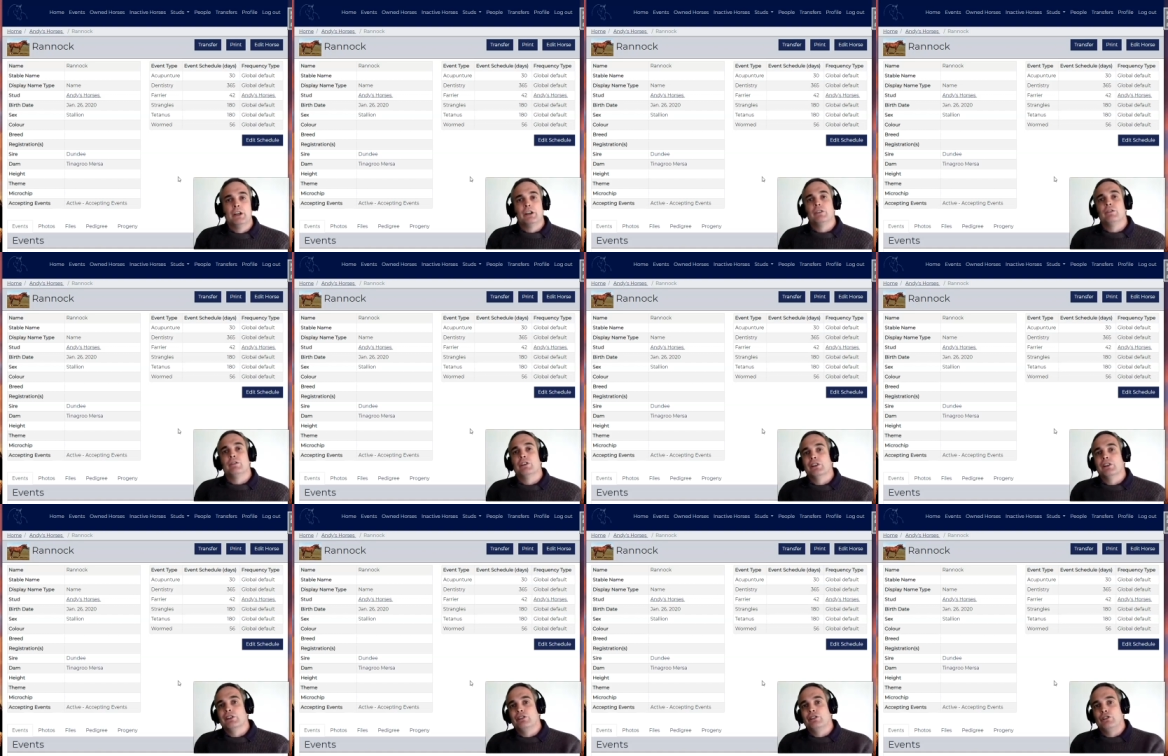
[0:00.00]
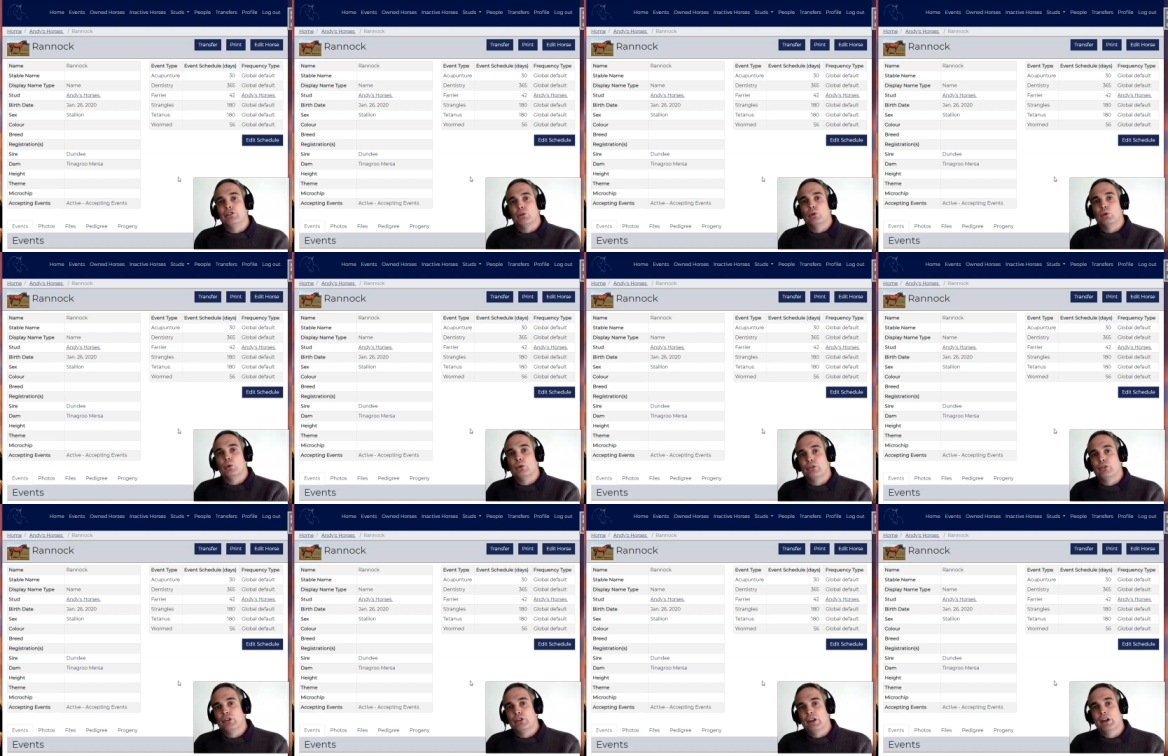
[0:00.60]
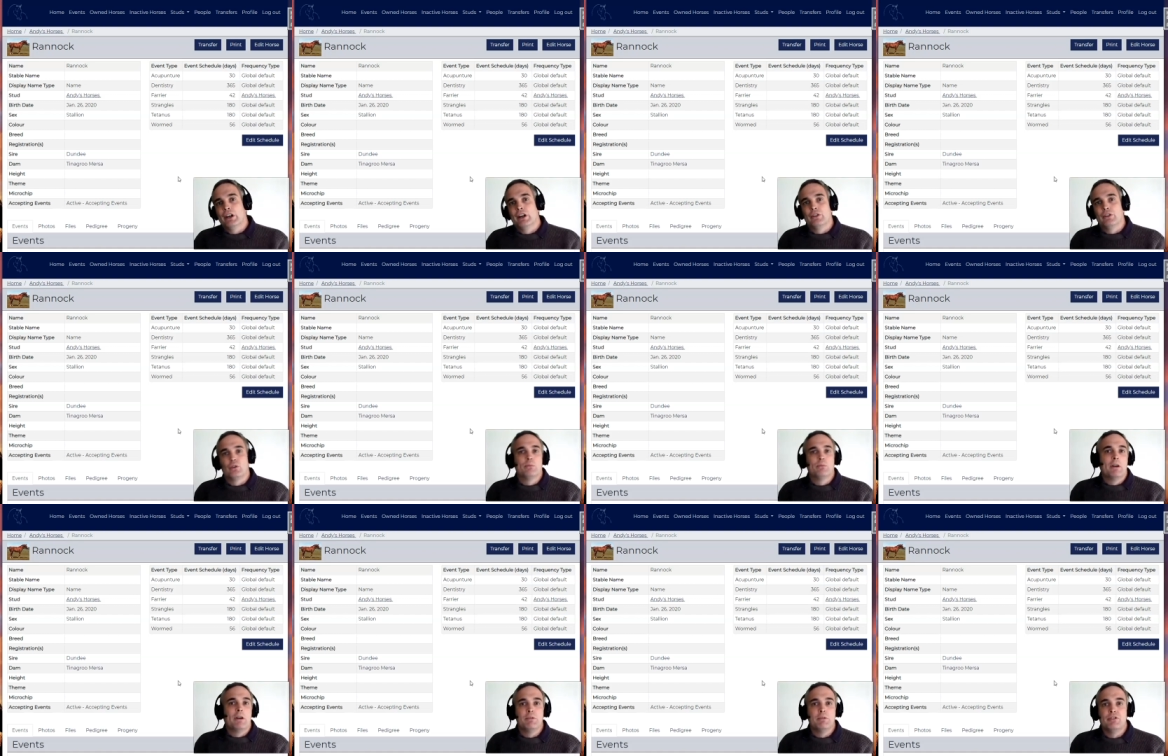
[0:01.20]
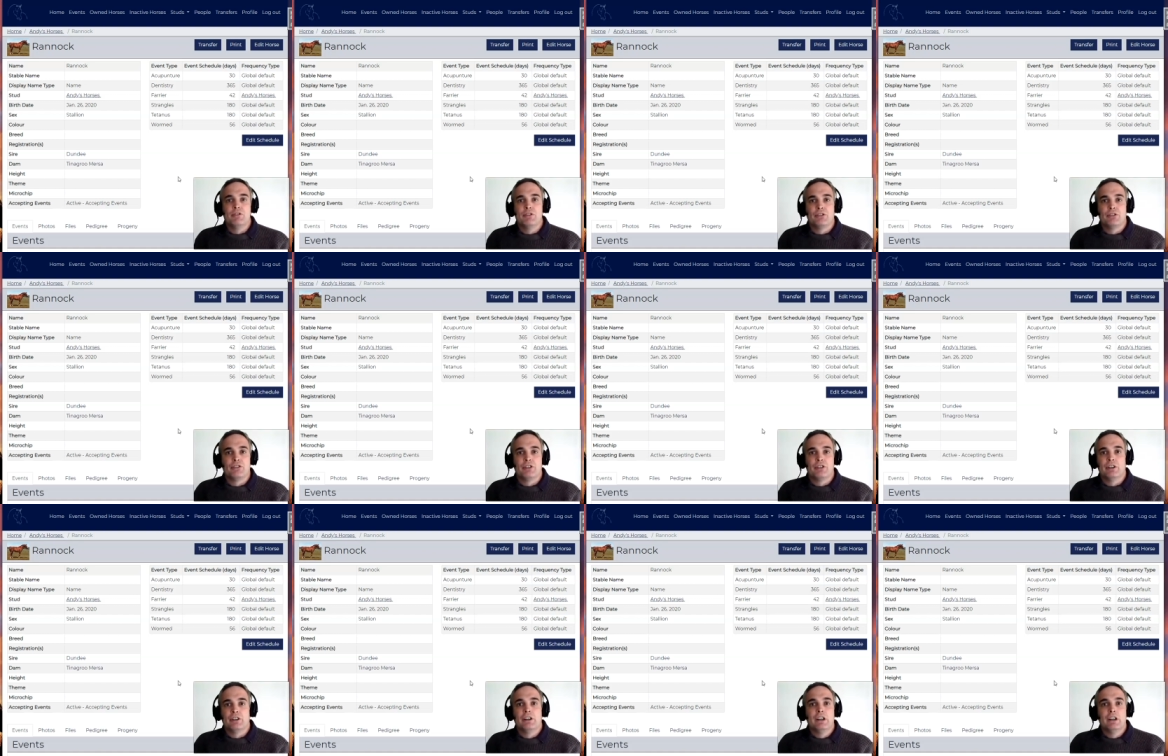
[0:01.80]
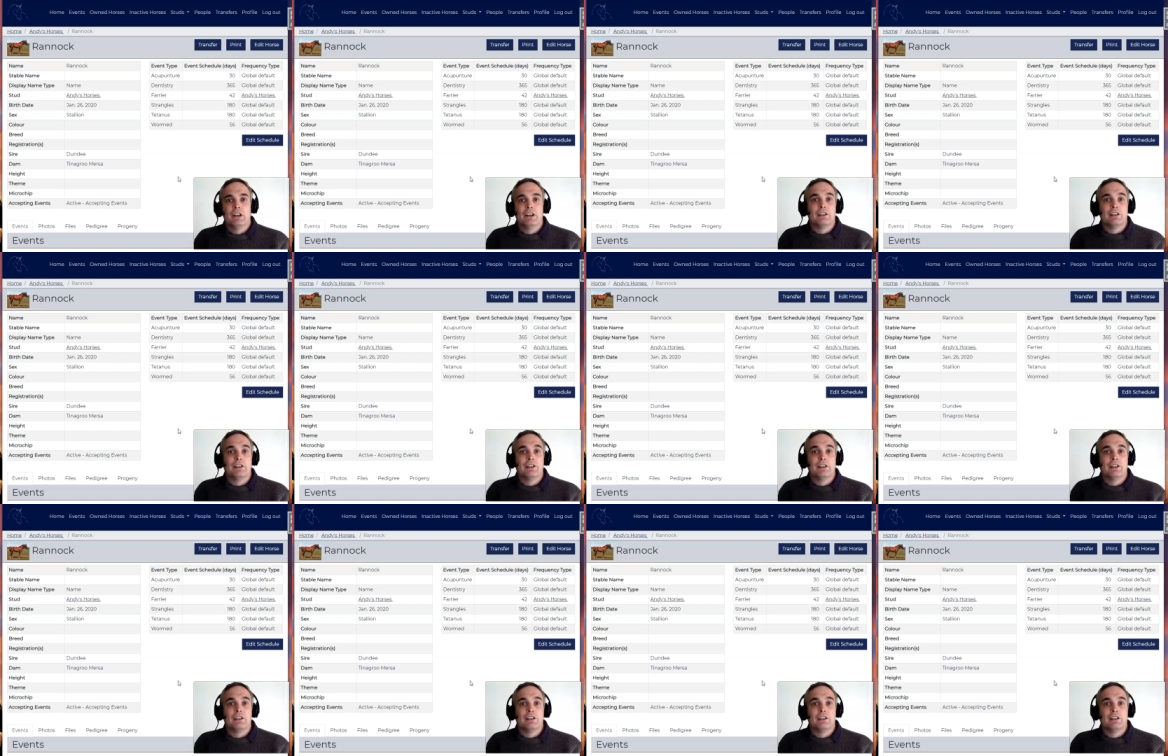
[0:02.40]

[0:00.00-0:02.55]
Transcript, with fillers: If you lease your horse out, or maybe just uh,